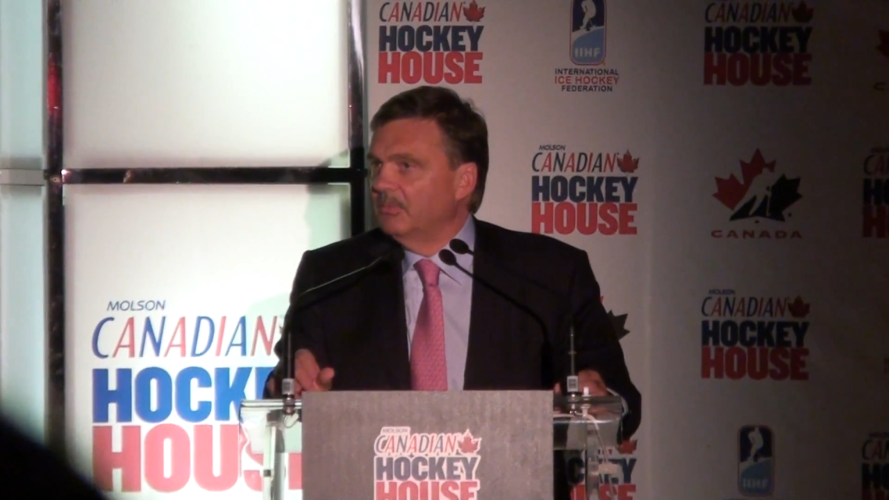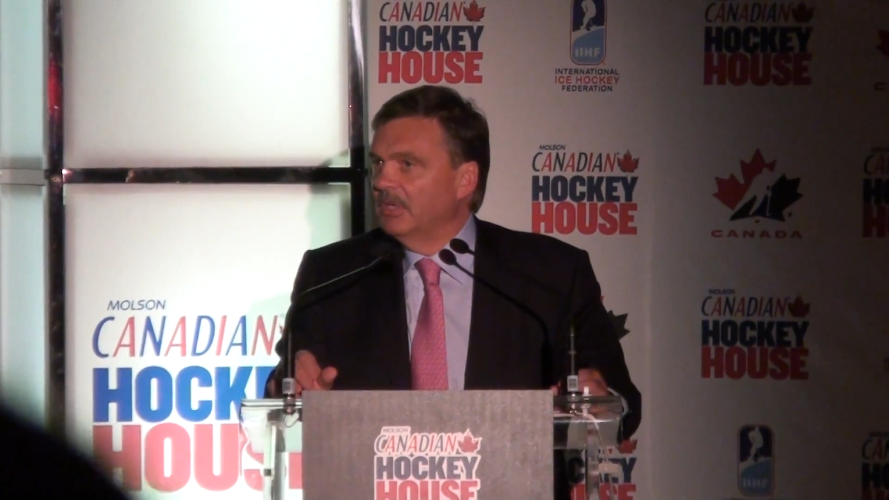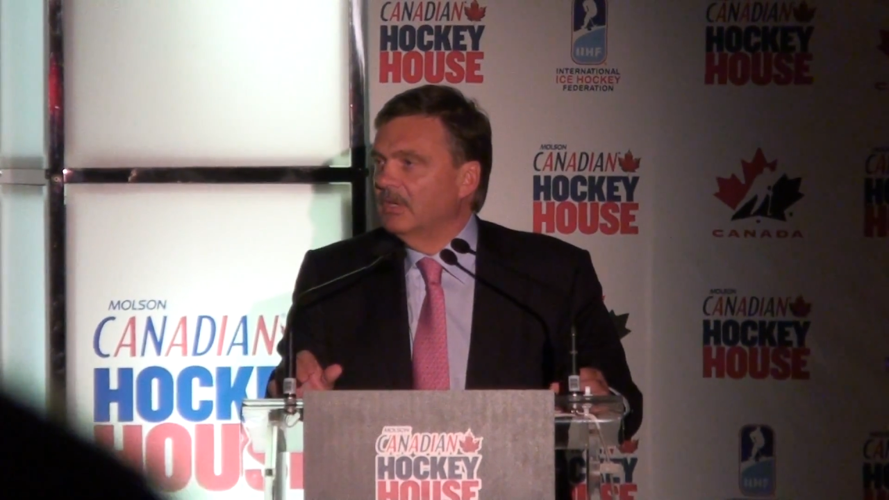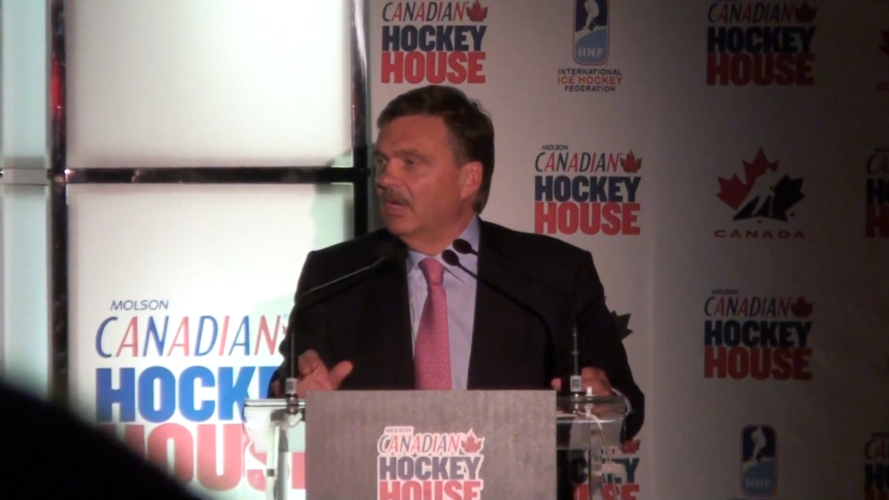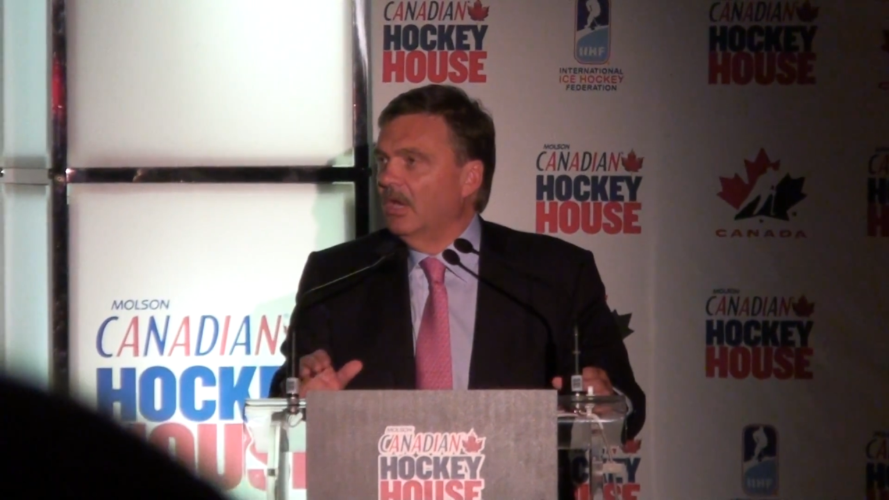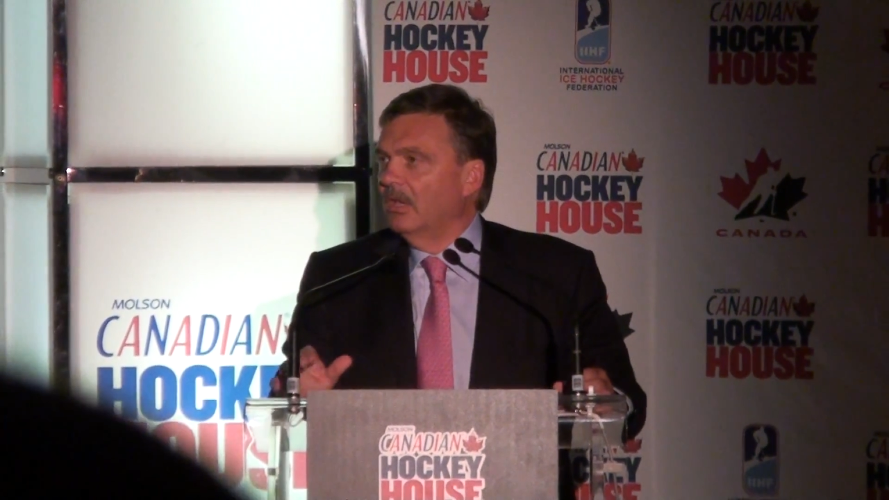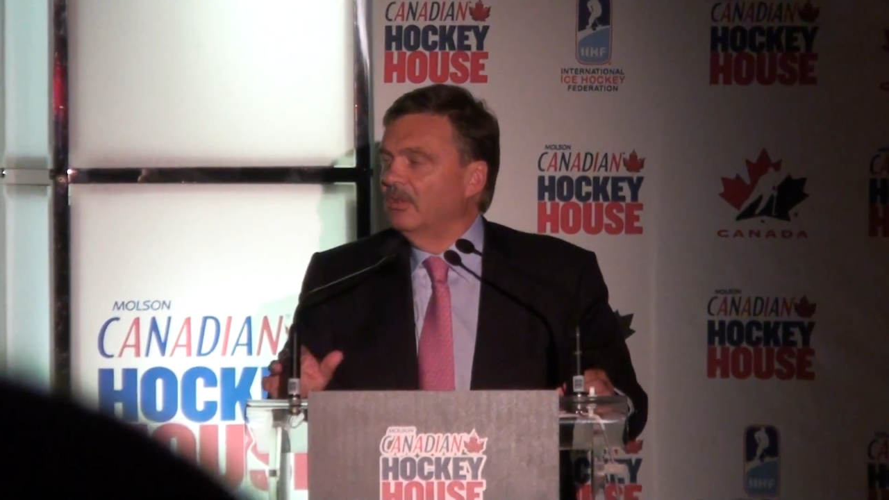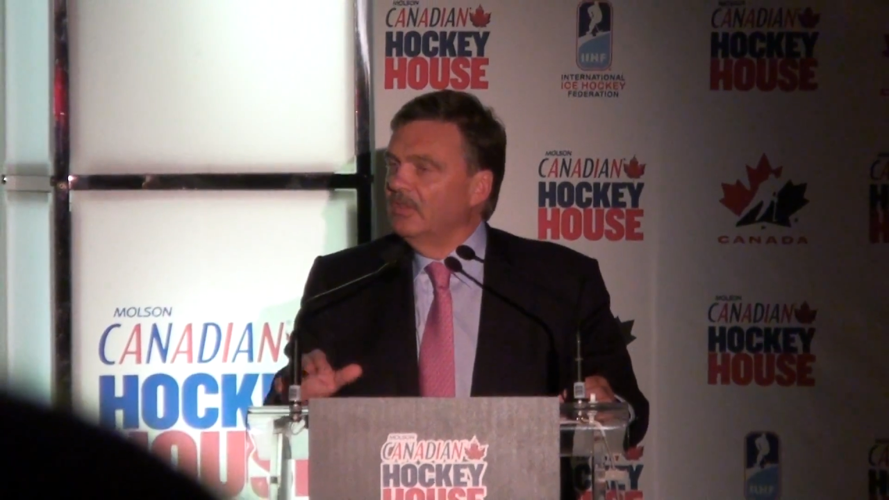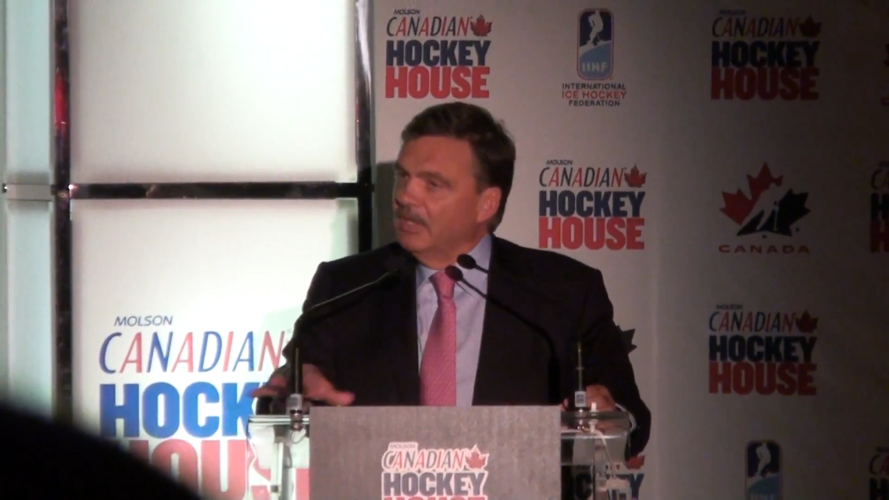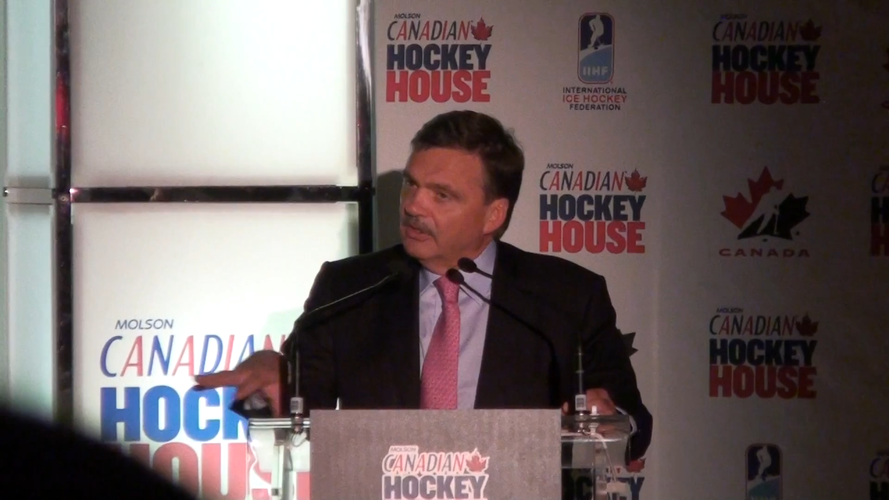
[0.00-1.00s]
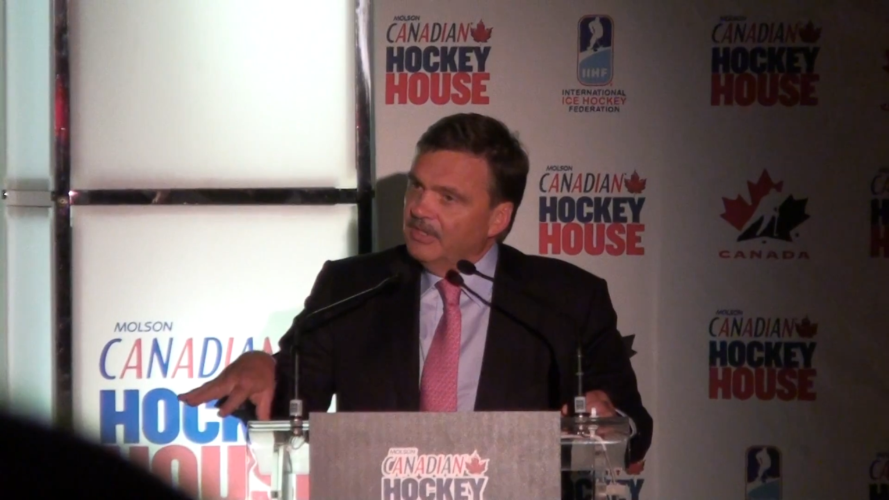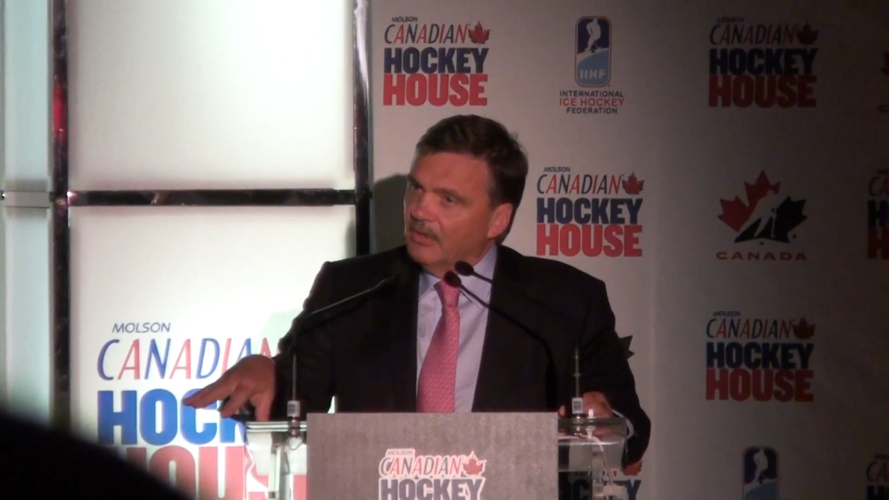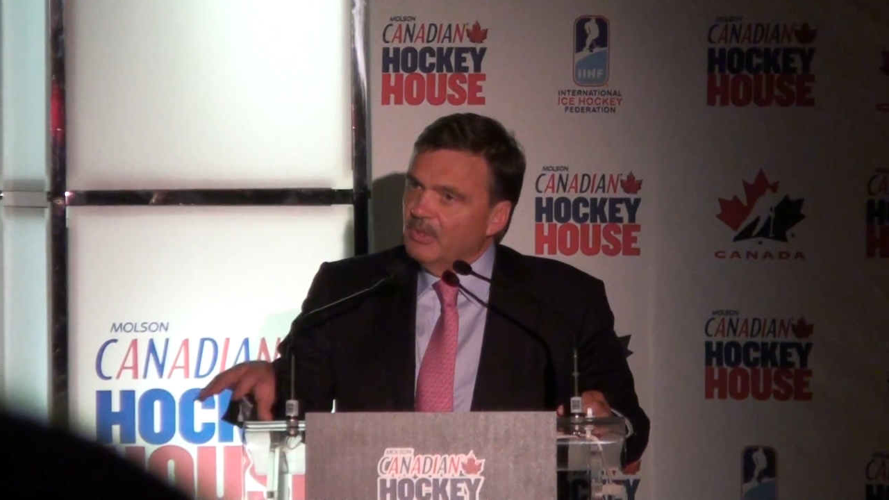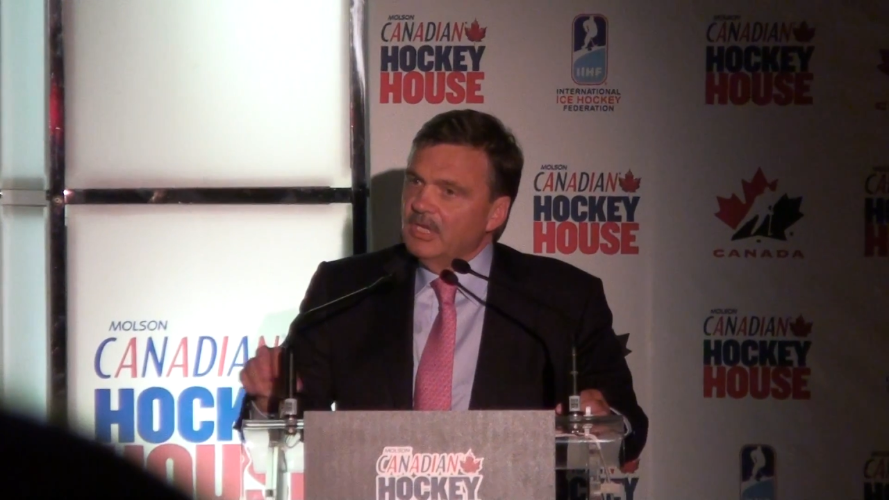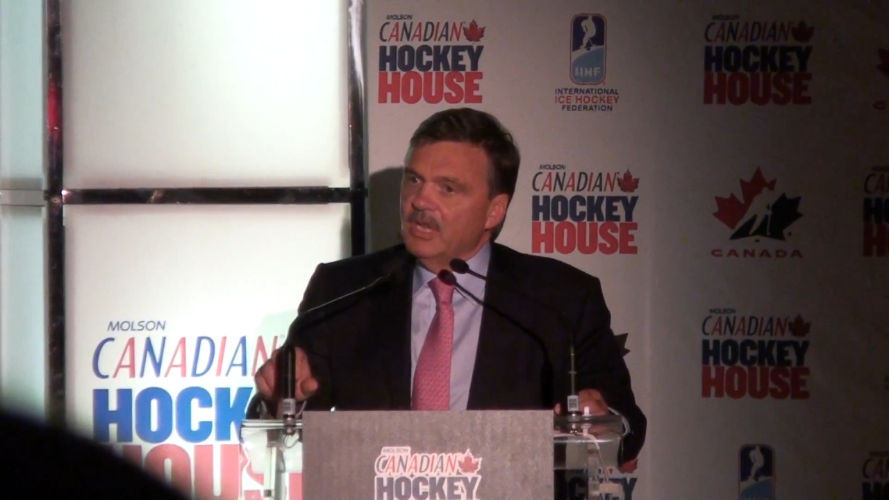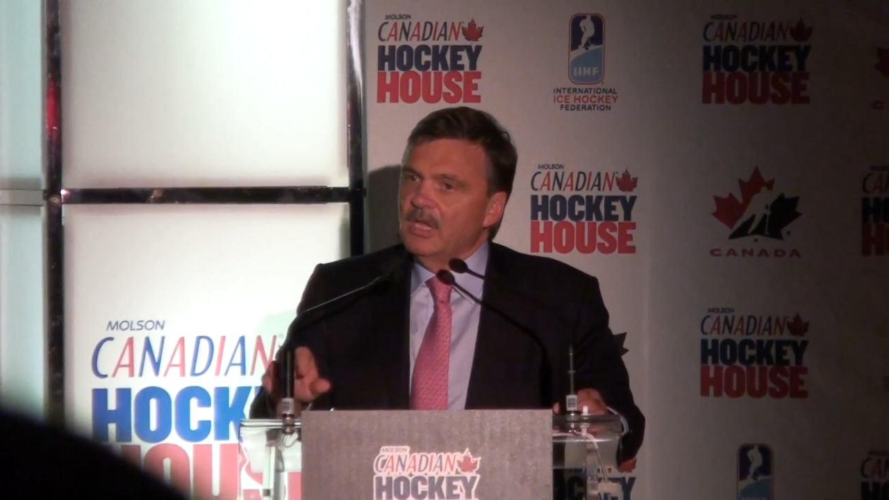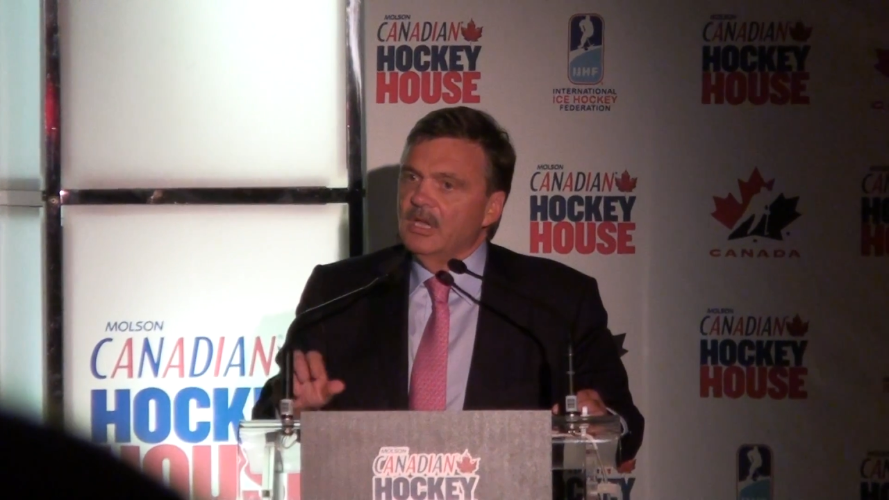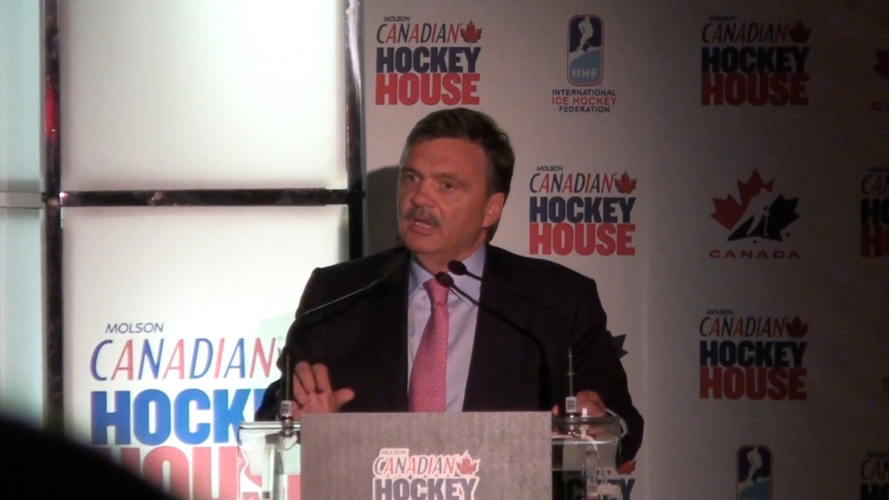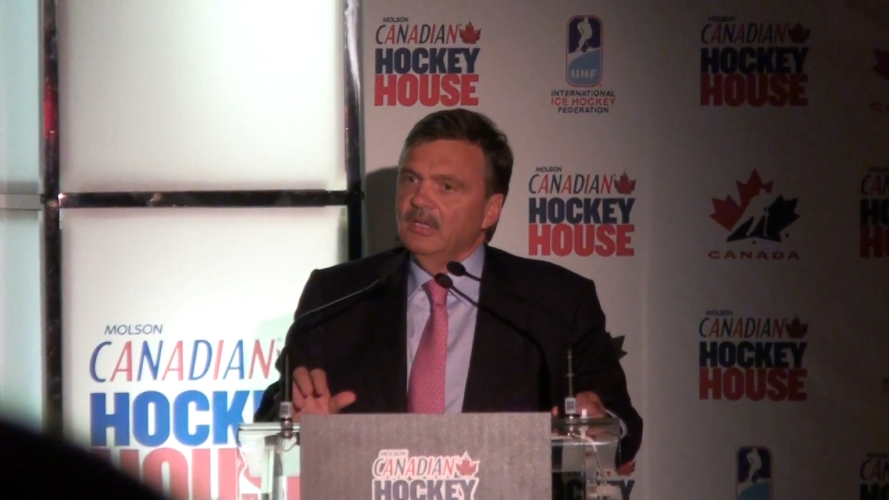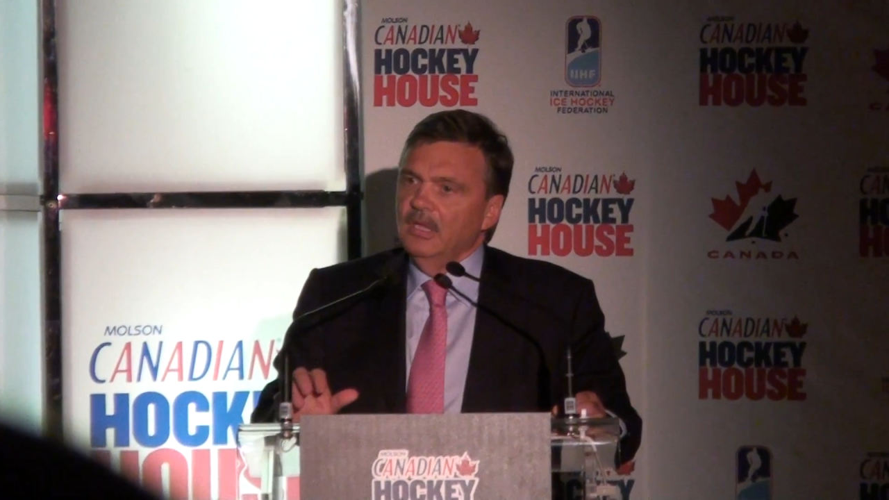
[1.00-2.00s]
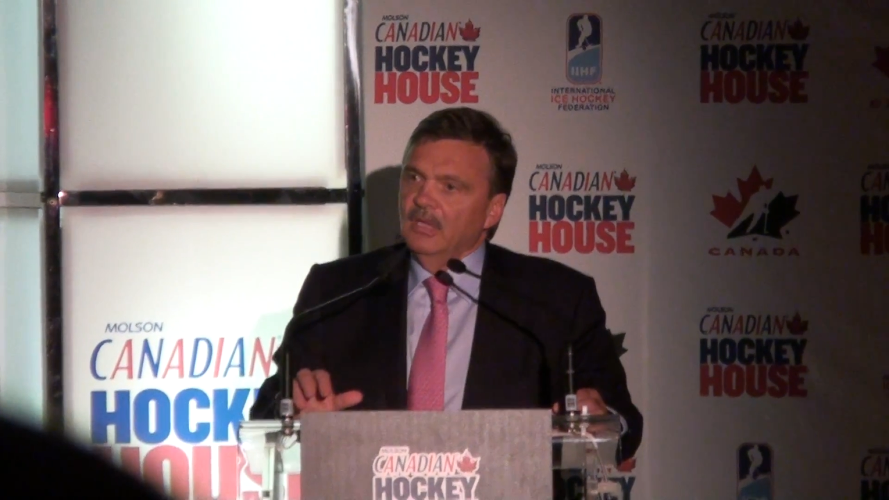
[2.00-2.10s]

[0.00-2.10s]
I mean, near the arena,